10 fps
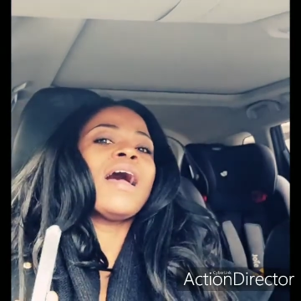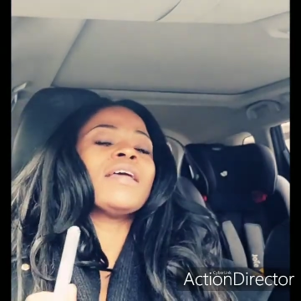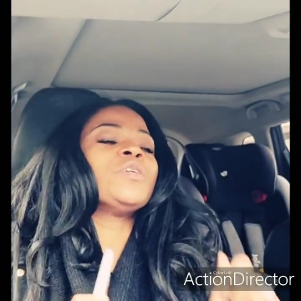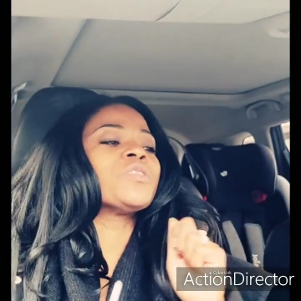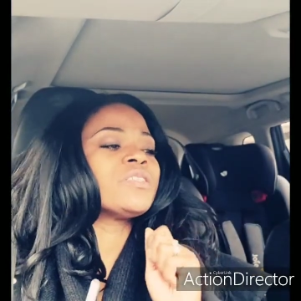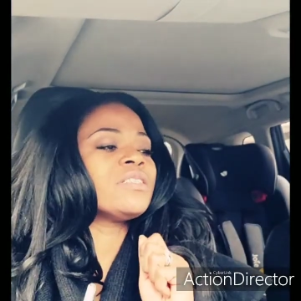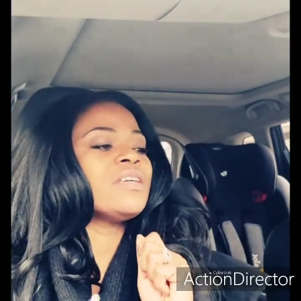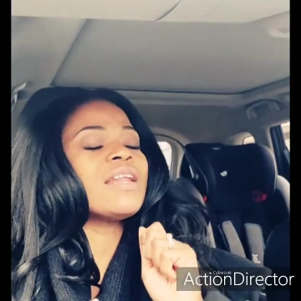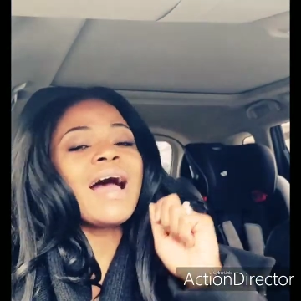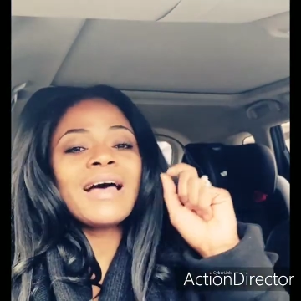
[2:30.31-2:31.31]
and you're
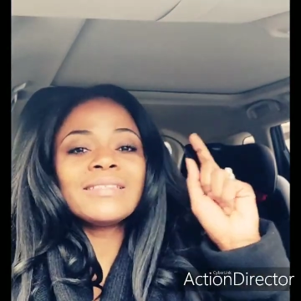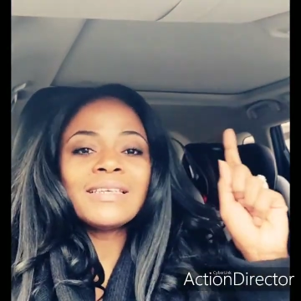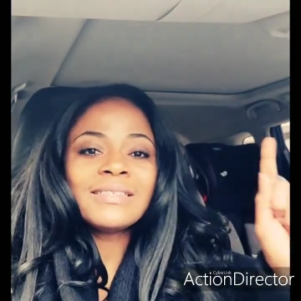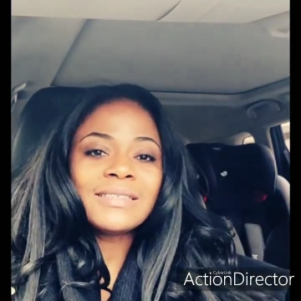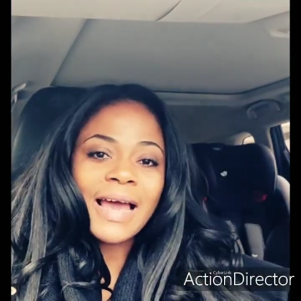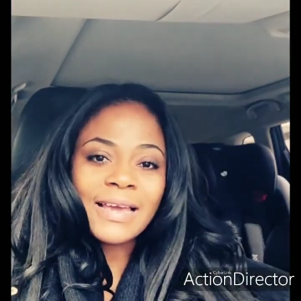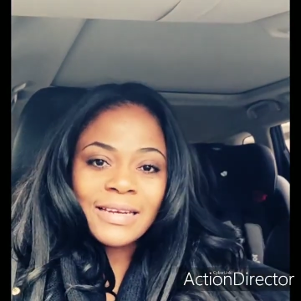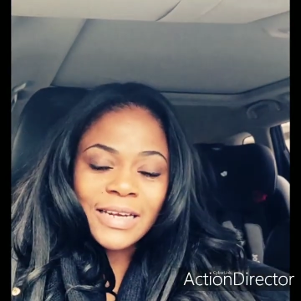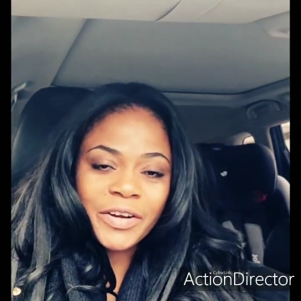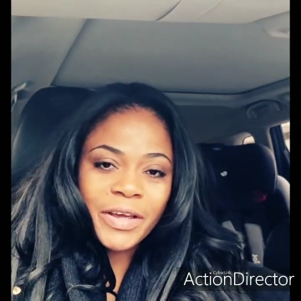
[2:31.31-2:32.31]
seen as a
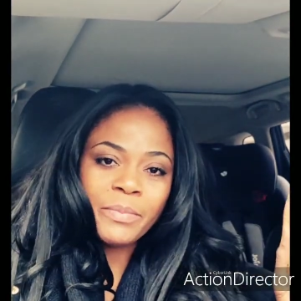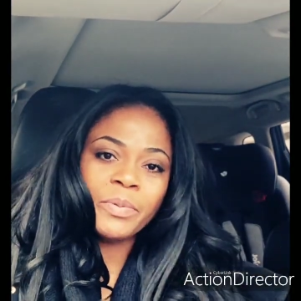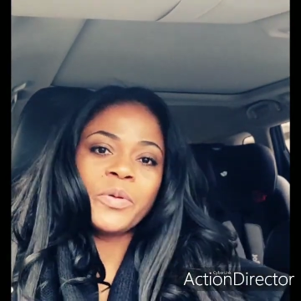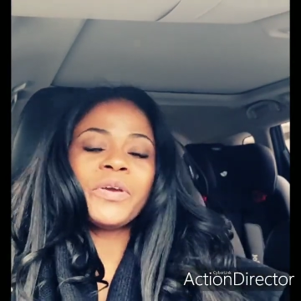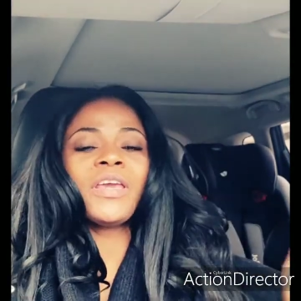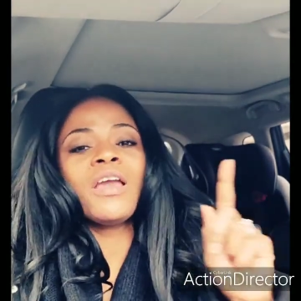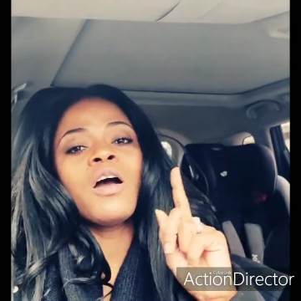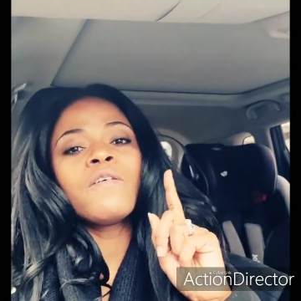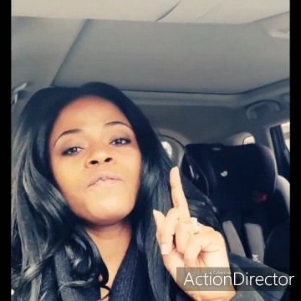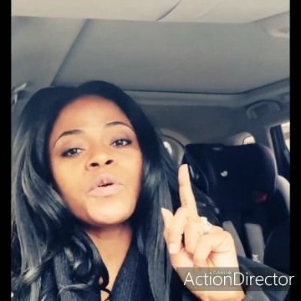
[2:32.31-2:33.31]
secondary employee
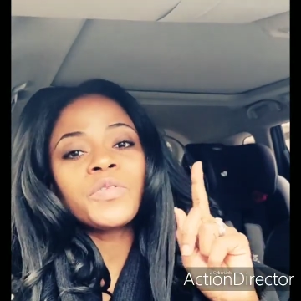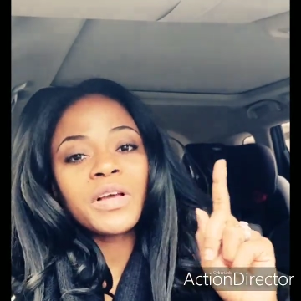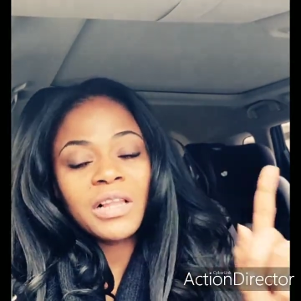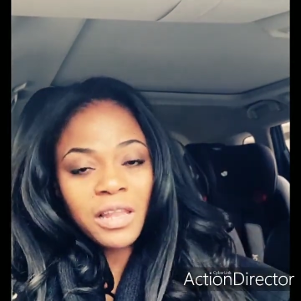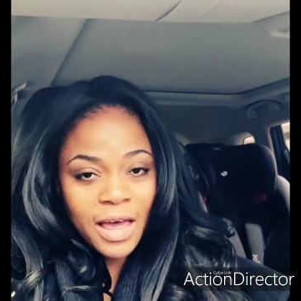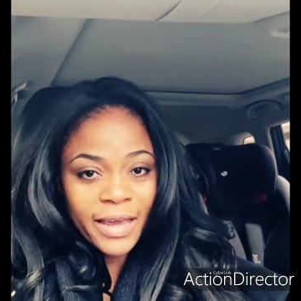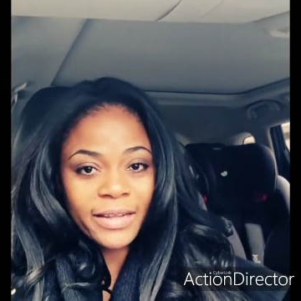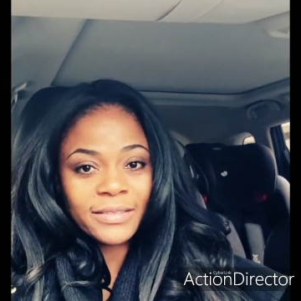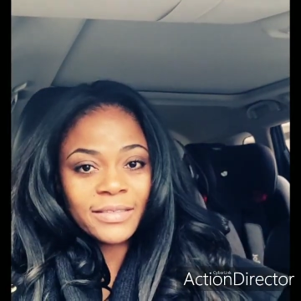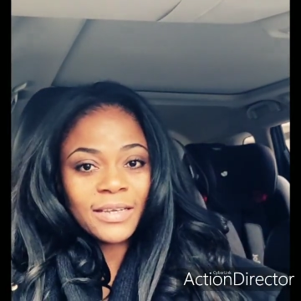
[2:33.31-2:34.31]
for the
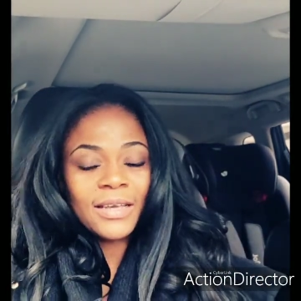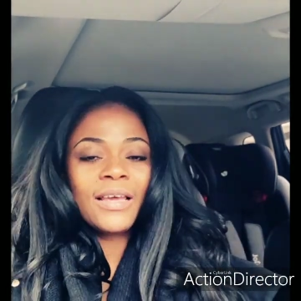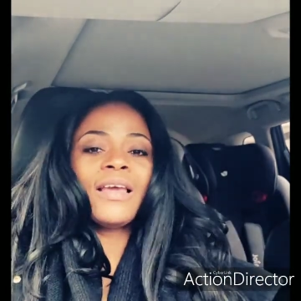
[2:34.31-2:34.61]
client.